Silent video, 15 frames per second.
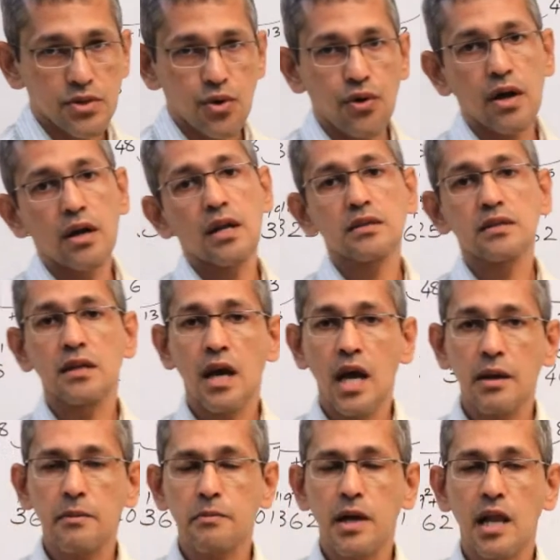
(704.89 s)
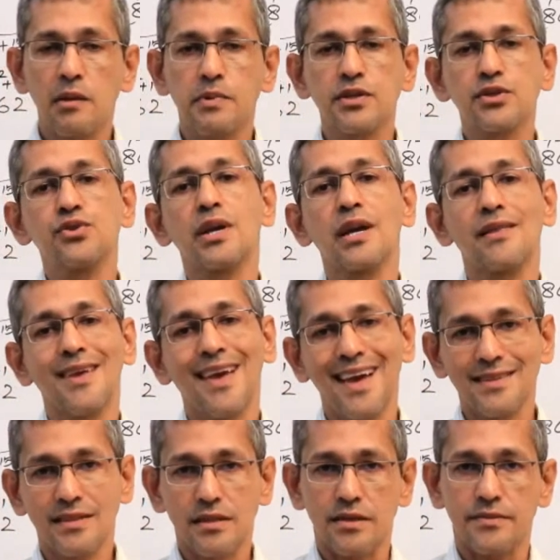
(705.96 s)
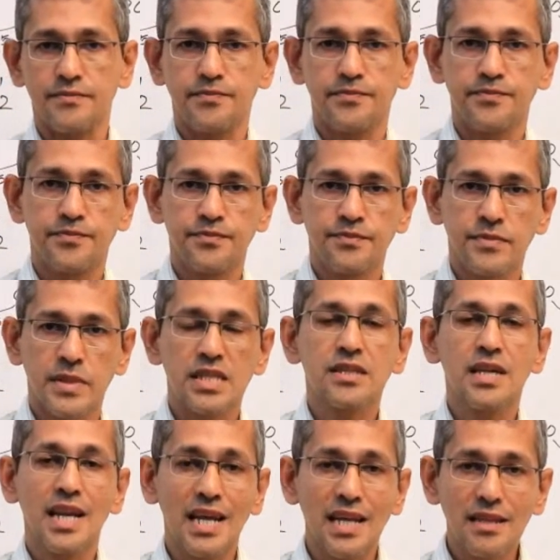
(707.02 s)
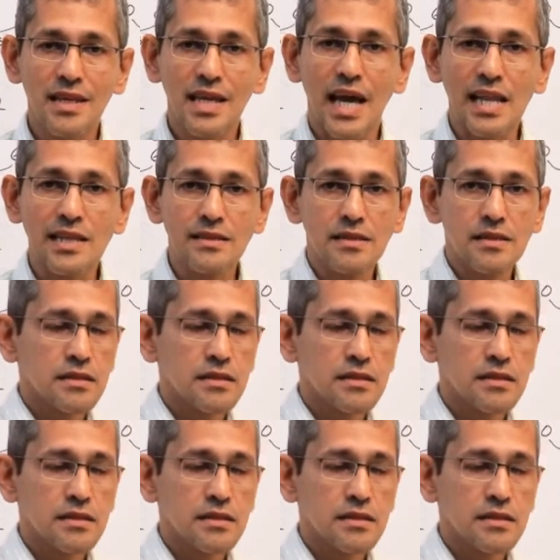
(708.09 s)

Square doesn't help us to get the answer. Is there anything else?